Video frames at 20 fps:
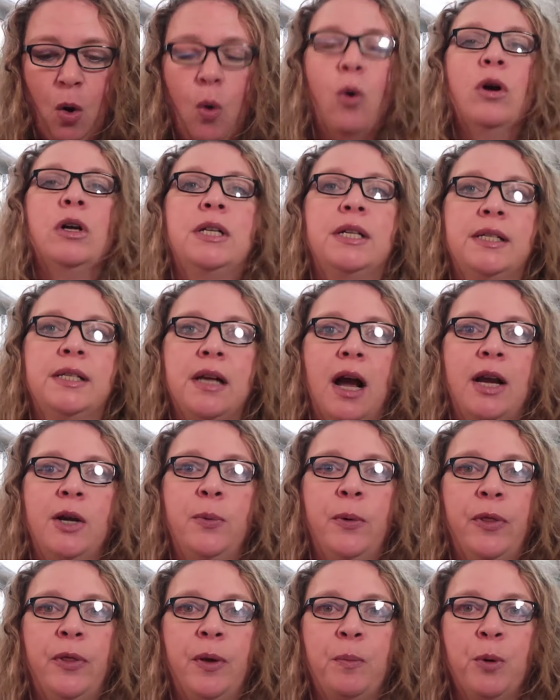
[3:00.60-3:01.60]
or
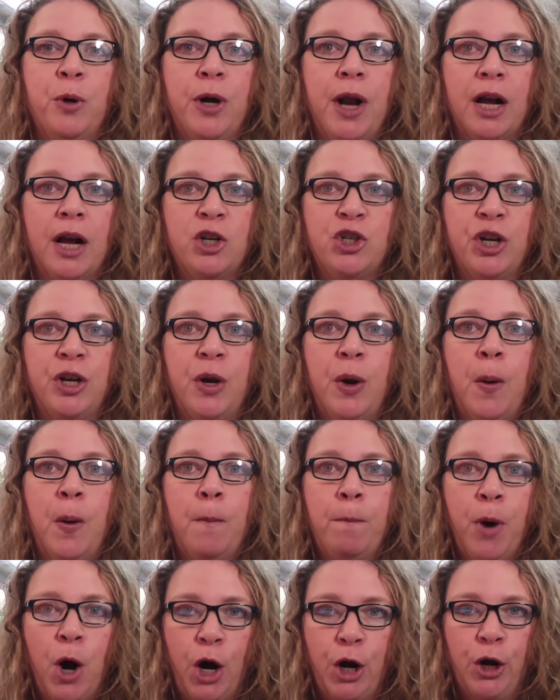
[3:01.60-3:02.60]
designed with a production
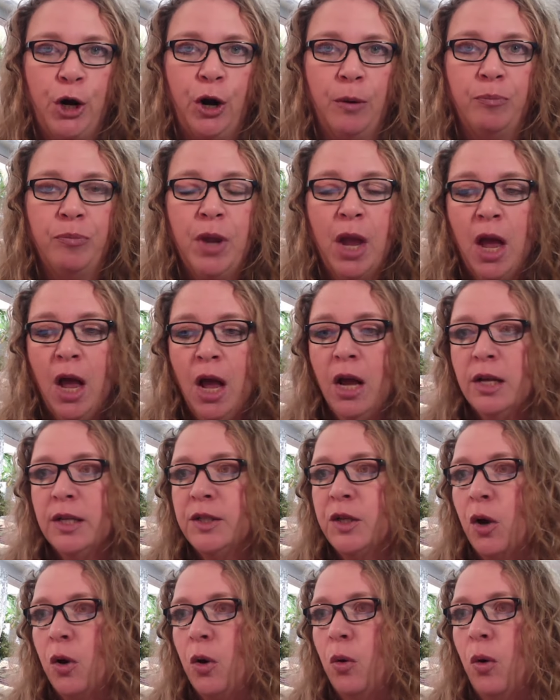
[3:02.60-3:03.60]
partner.
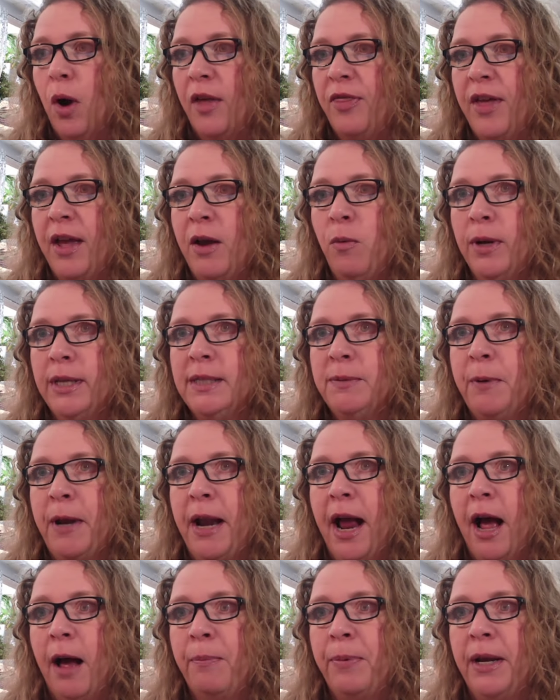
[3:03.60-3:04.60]
So I think what's
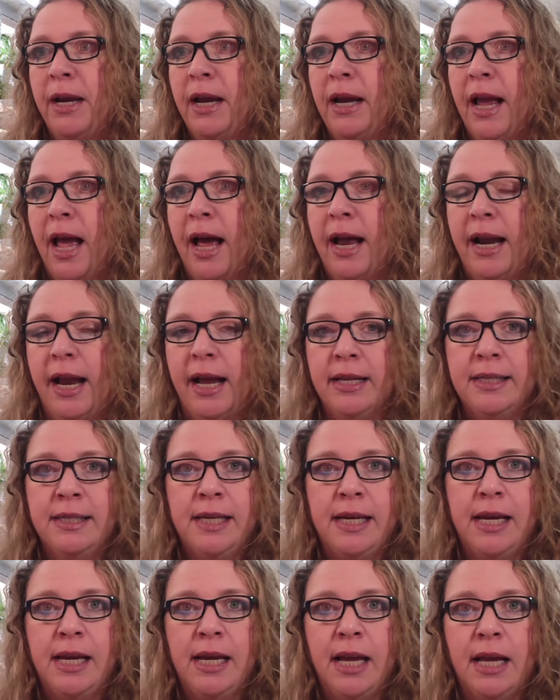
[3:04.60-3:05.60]
been happening at
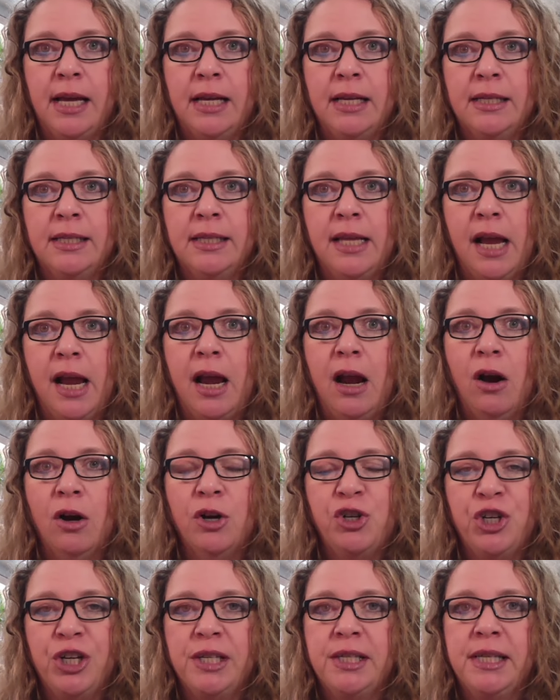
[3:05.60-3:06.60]
Etsy is they are
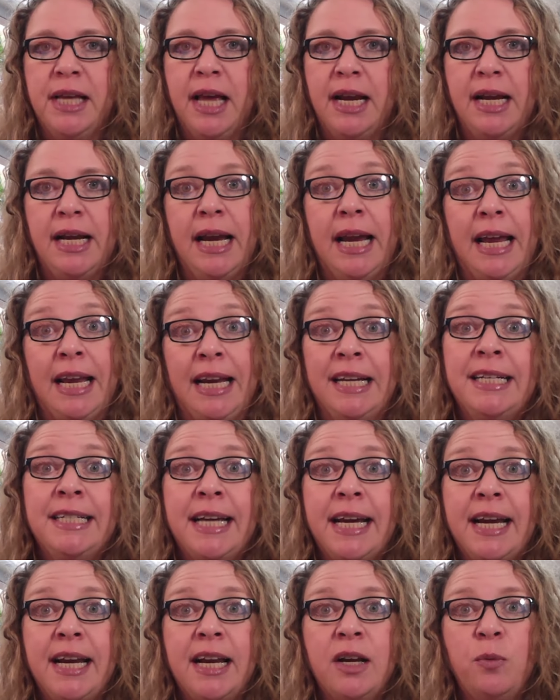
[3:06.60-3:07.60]
just getting
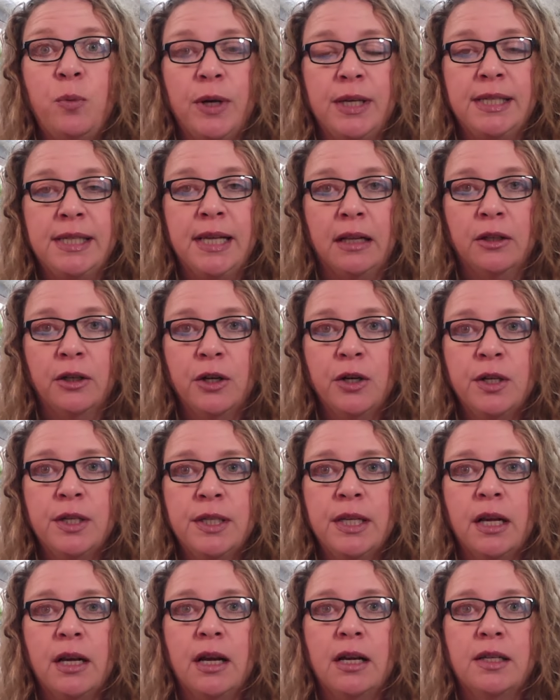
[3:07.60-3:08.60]
inundated with sellers.
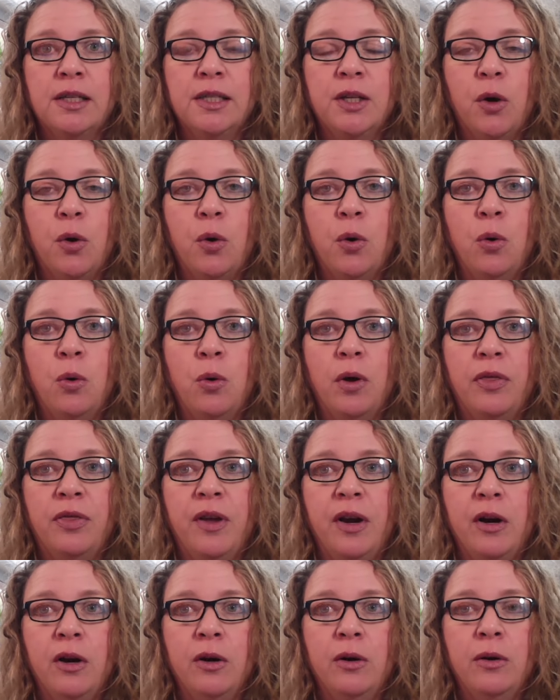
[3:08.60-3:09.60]
Uh, so
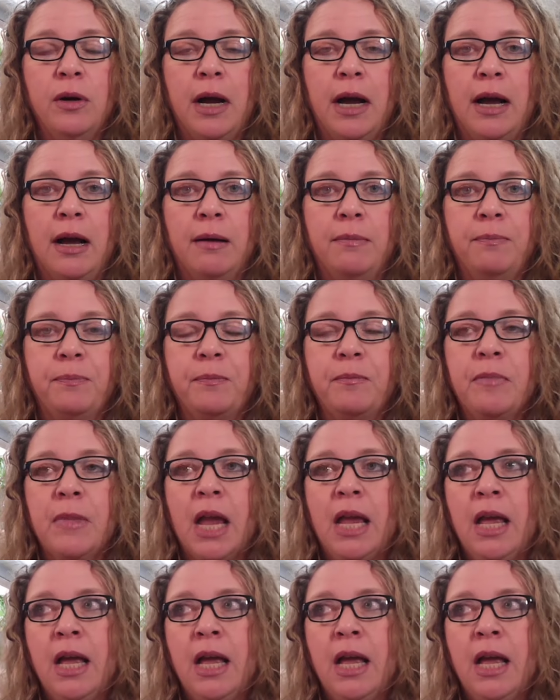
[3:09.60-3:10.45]
they're, um,